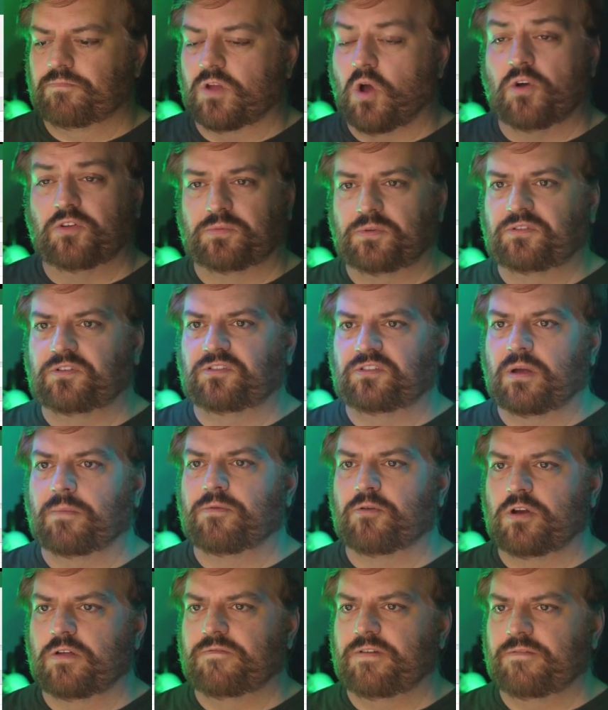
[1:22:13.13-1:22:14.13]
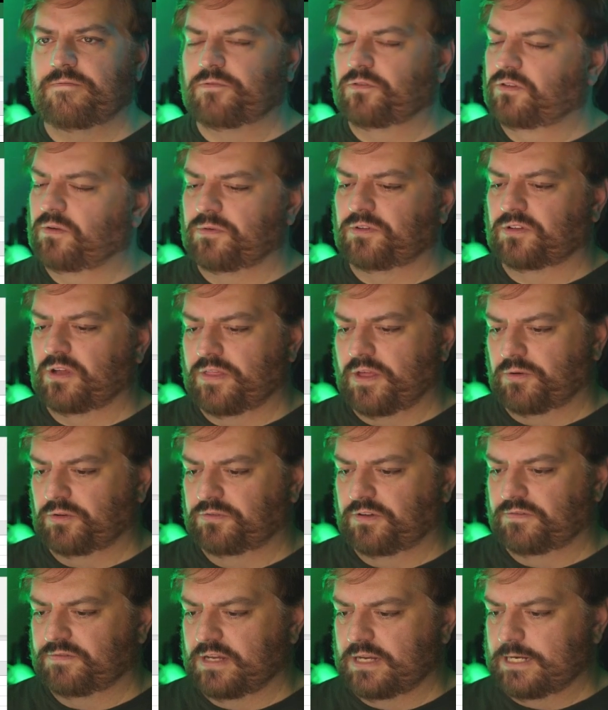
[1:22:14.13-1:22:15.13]
Oh, is Misty Step 30 feet? For some reason I thought it
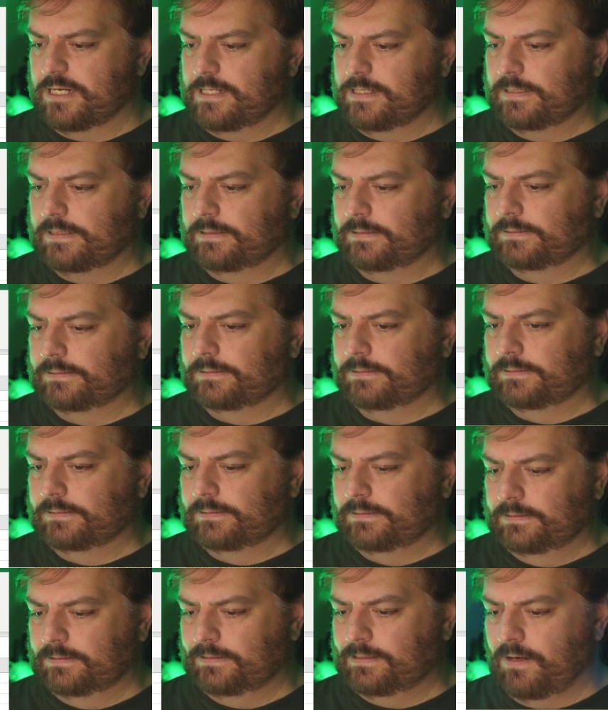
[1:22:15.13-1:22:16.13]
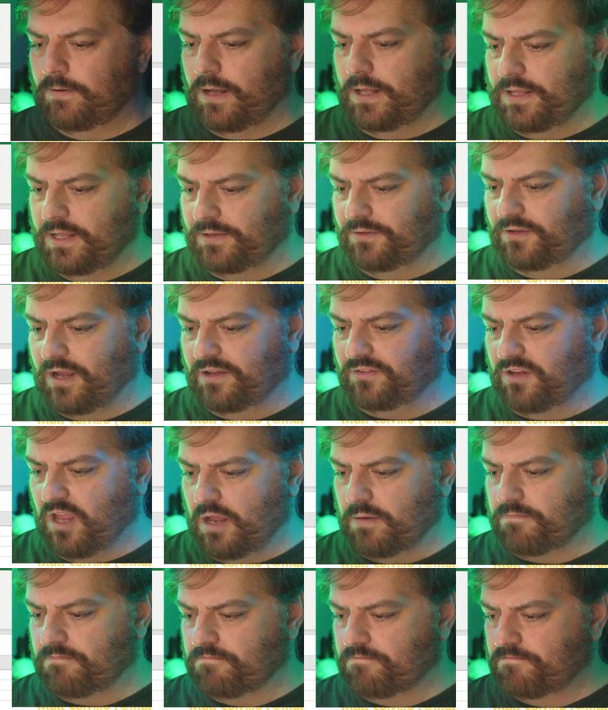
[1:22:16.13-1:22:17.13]
was 15. Okay, well I think this guy's
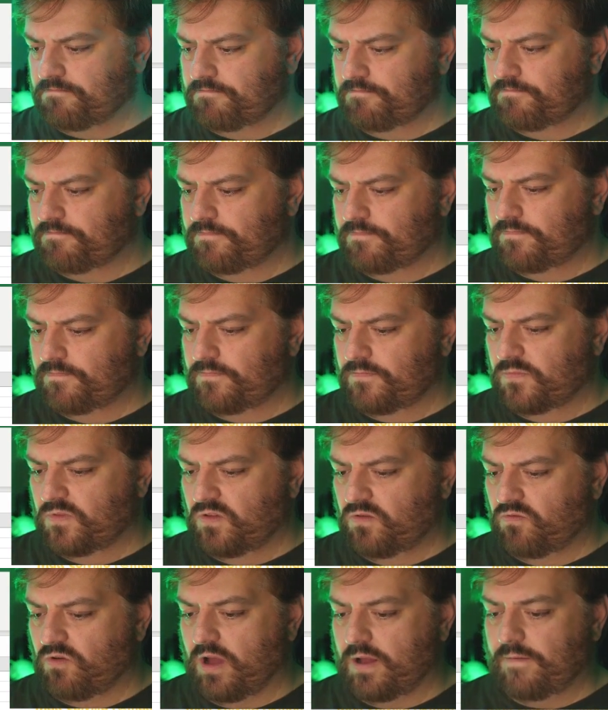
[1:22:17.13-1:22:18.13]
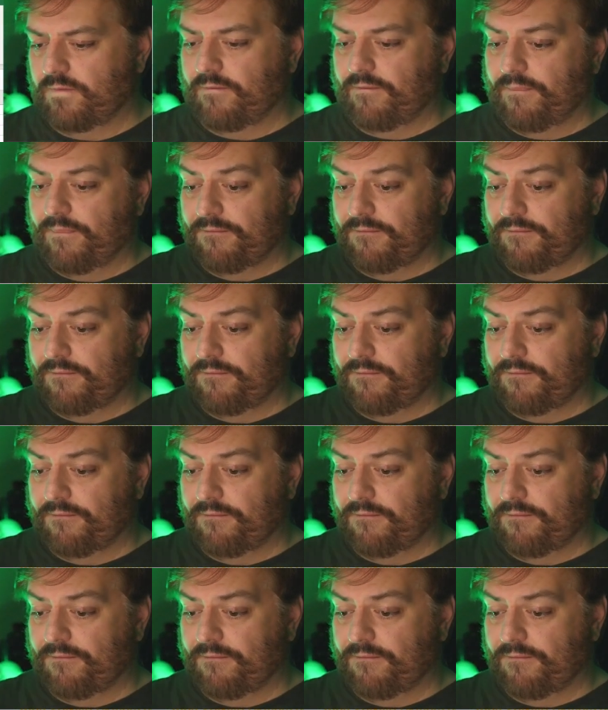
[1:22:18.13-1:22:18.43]
done. Right?